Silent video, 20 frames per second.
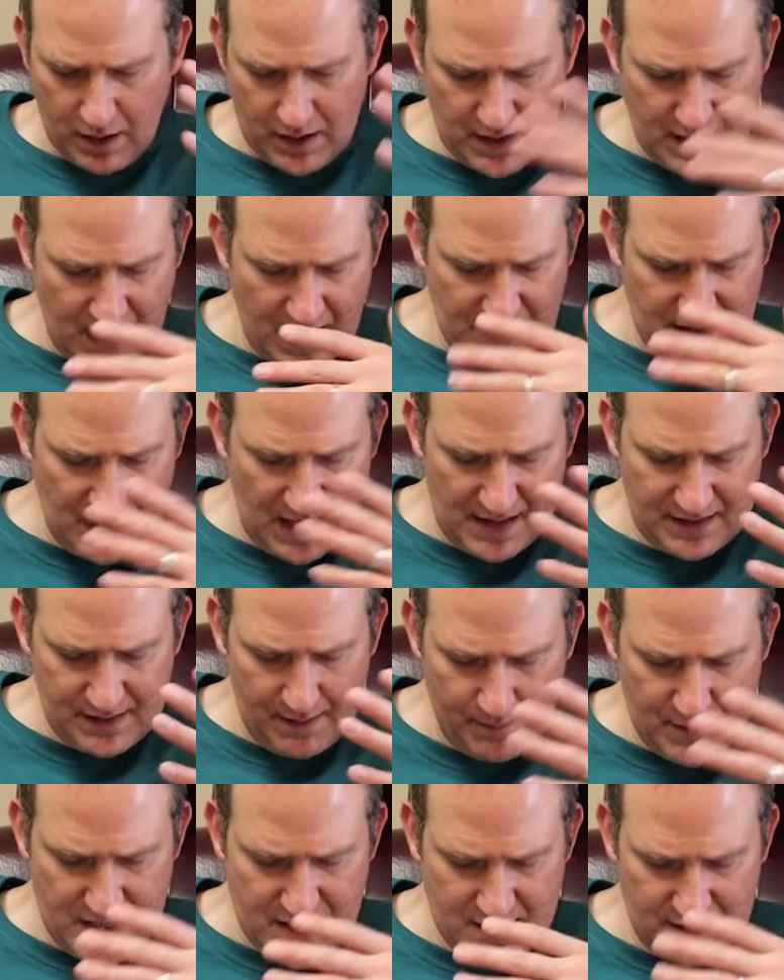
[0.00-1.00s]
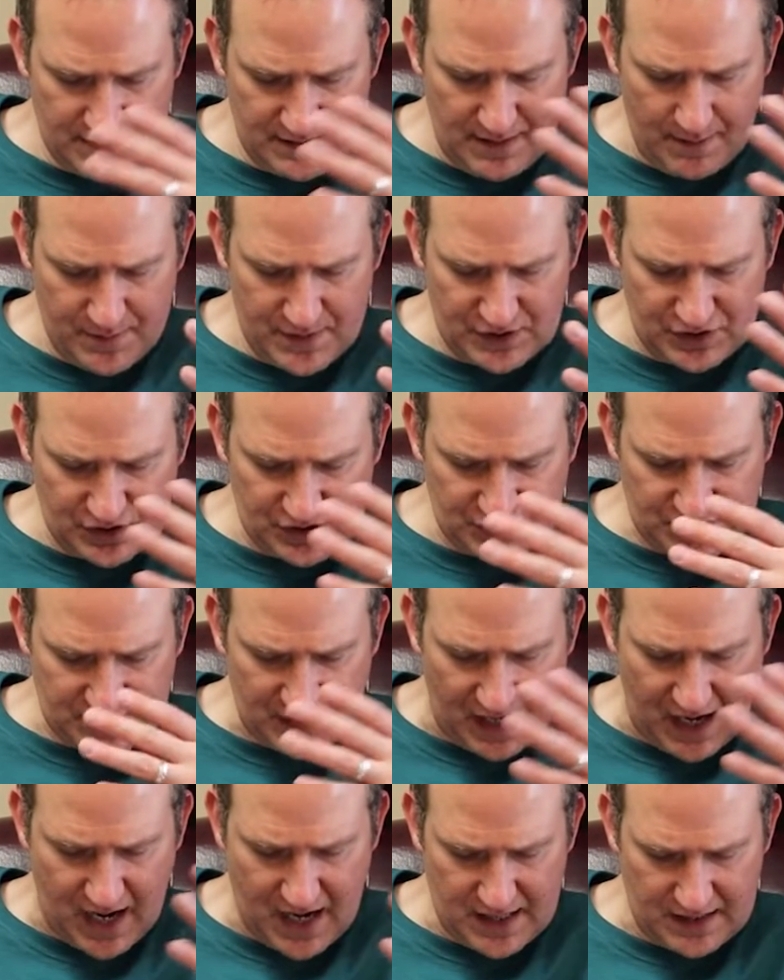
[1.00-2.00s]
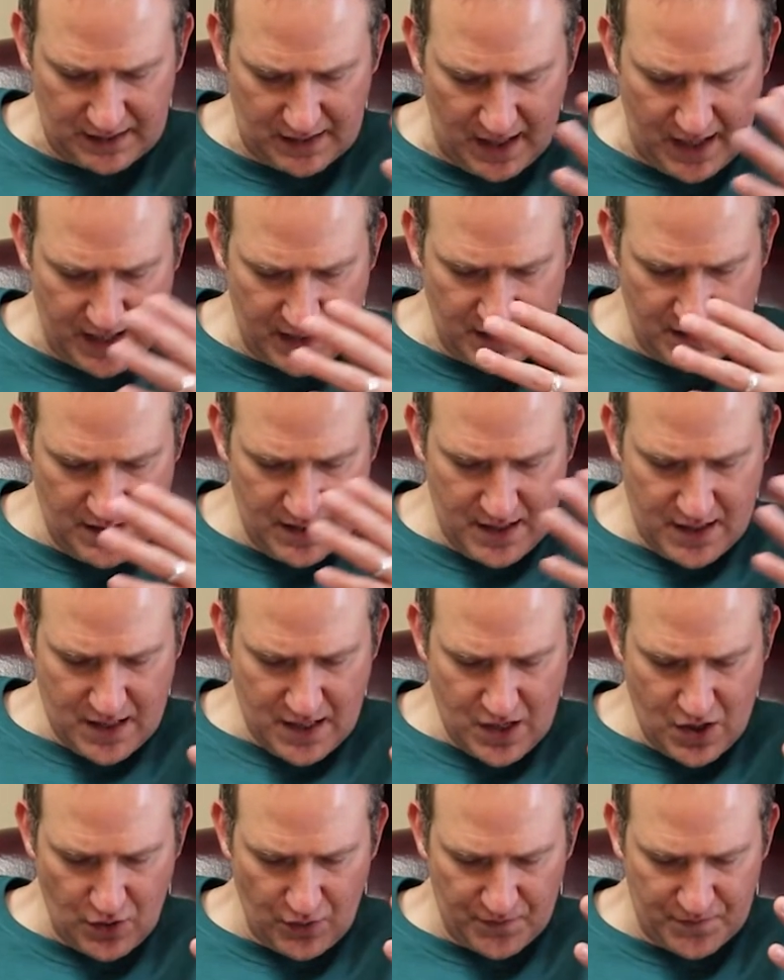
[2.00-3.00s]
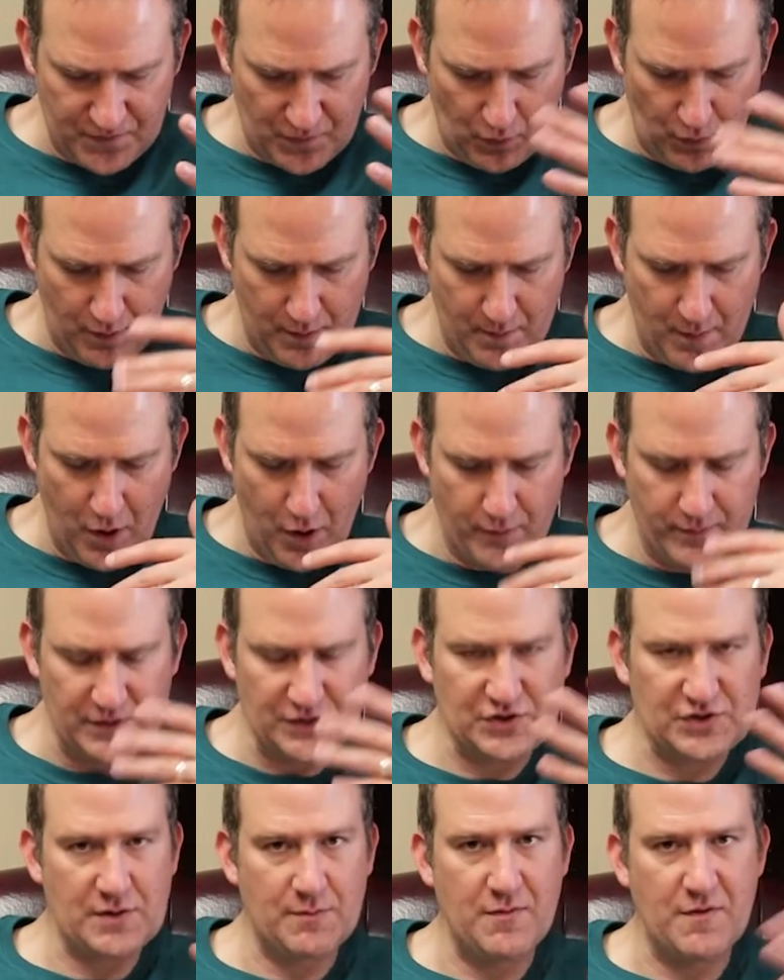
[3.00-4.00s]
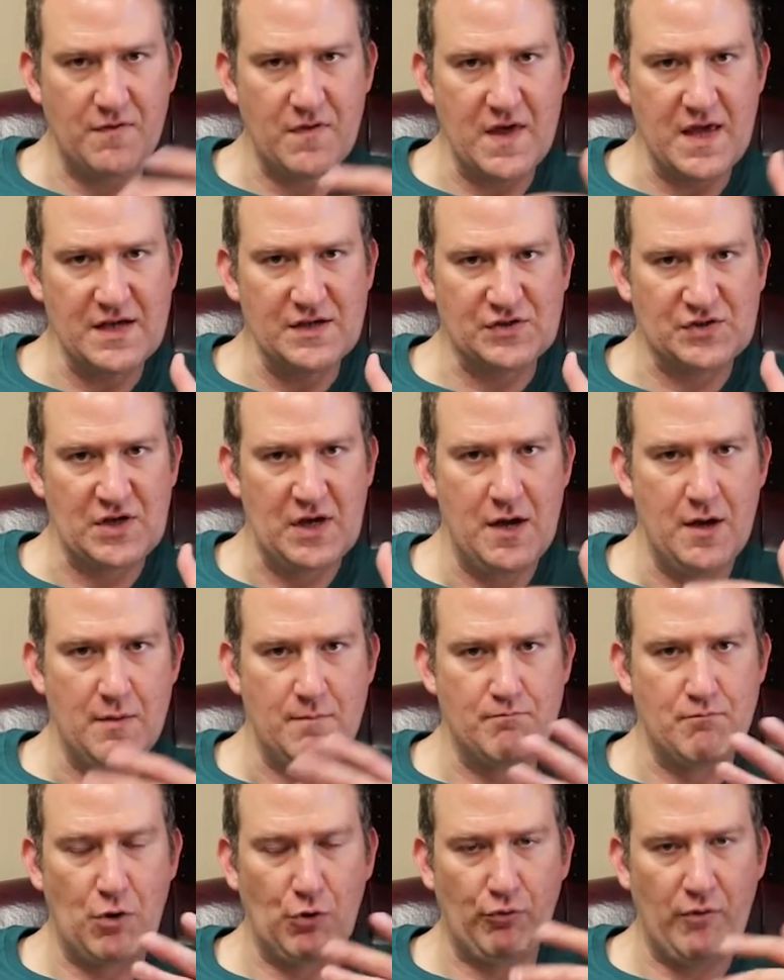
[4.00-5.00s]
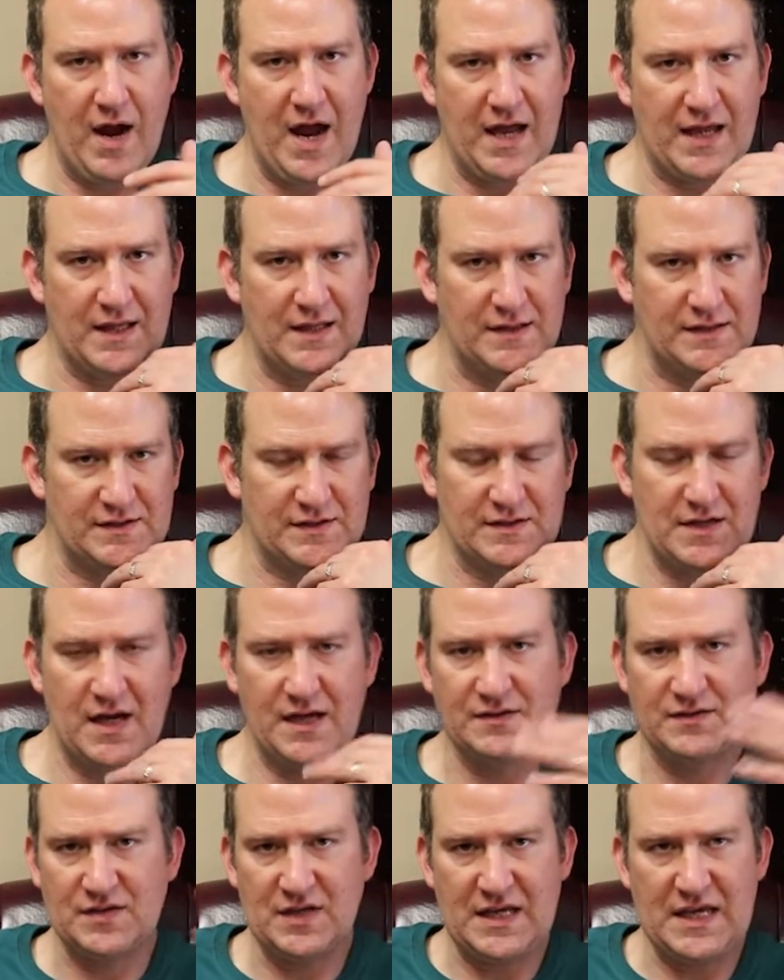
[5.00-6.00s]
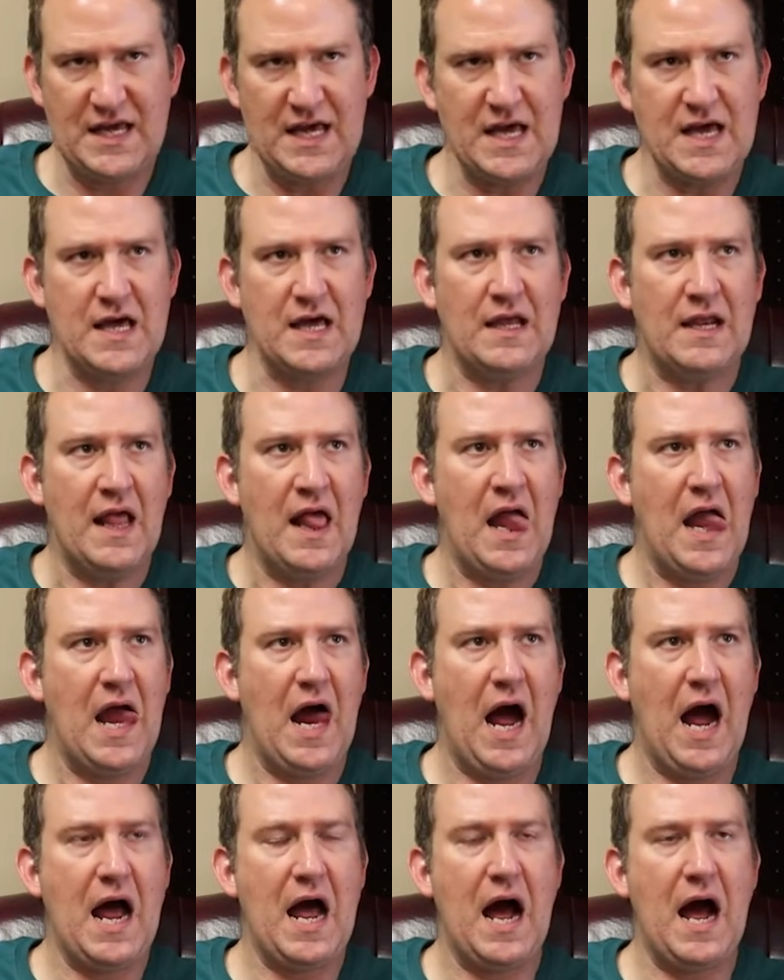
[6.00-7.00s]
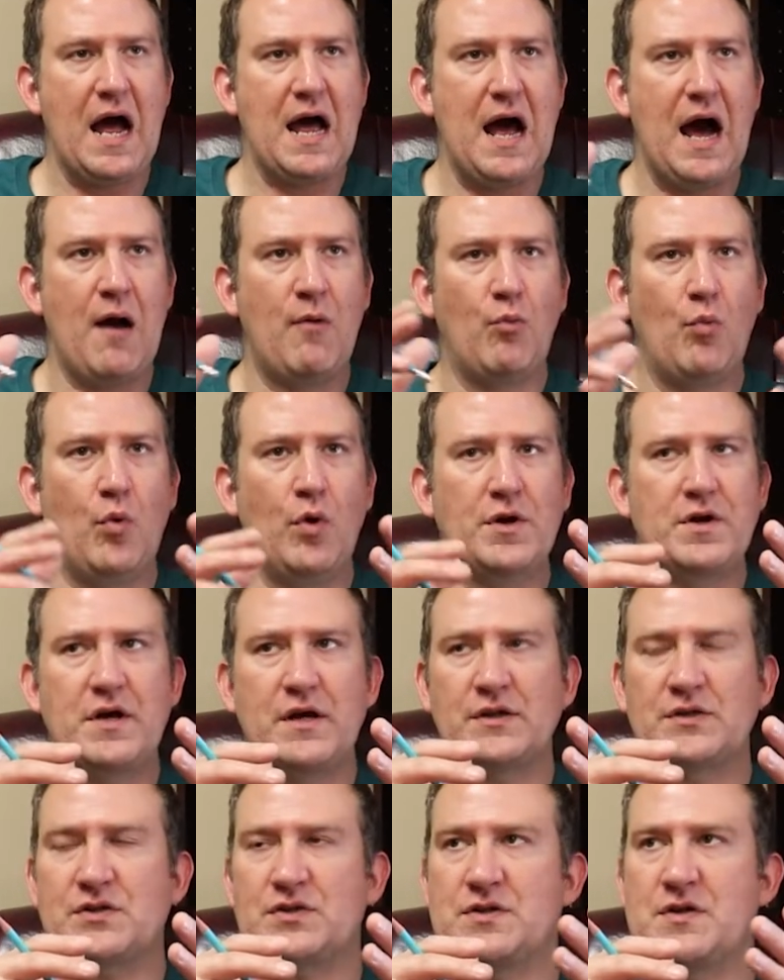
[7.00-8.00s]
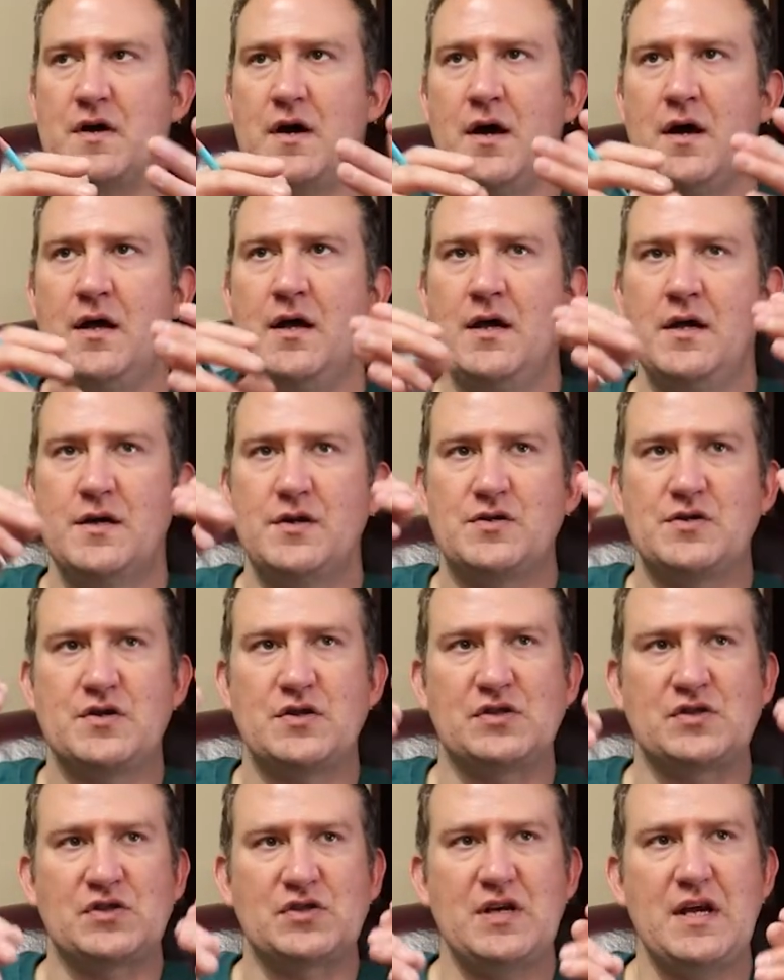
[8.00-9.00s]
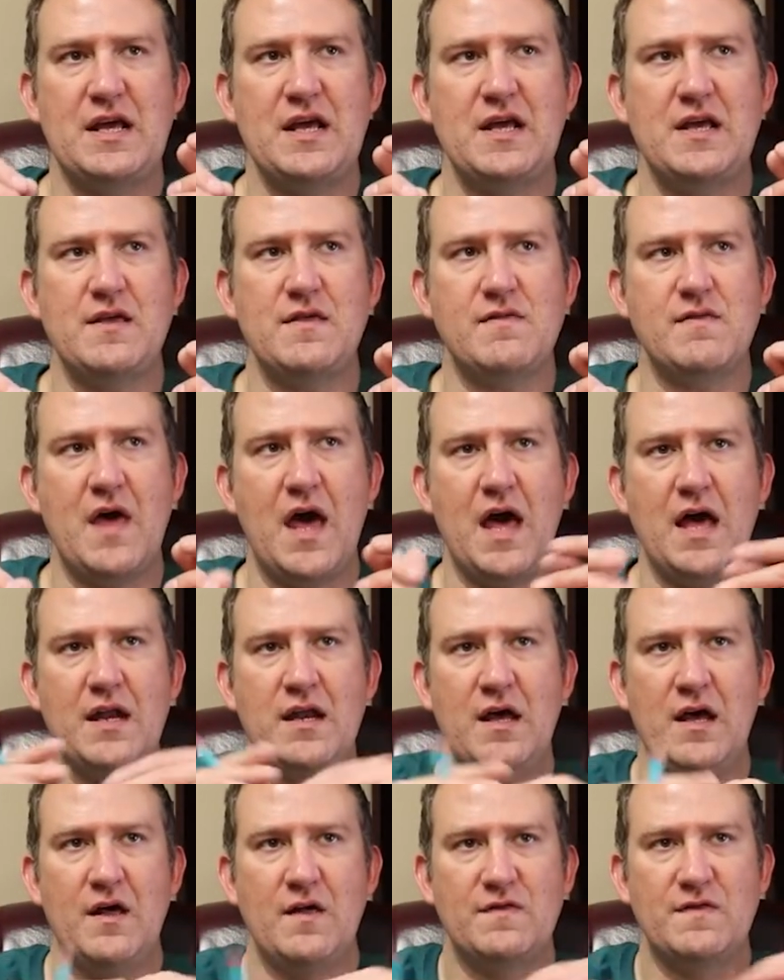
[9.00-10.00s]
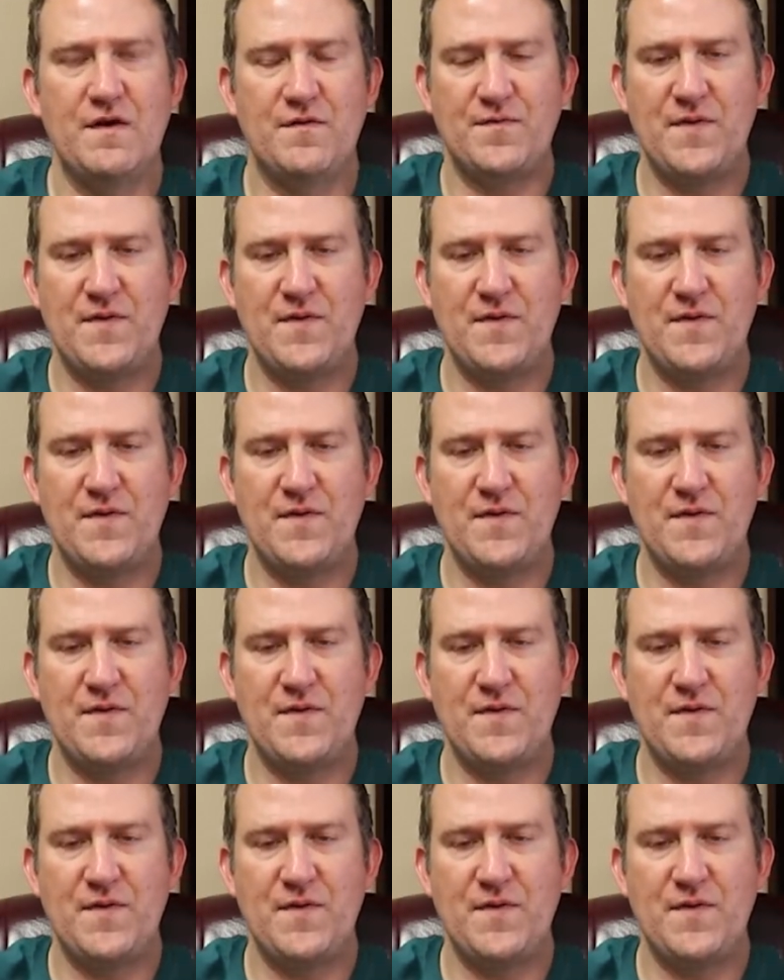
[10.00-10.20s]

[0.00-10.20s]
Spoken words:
And let me just highlight here for a moment, some of these miraculous signs. Again, I want us to see that the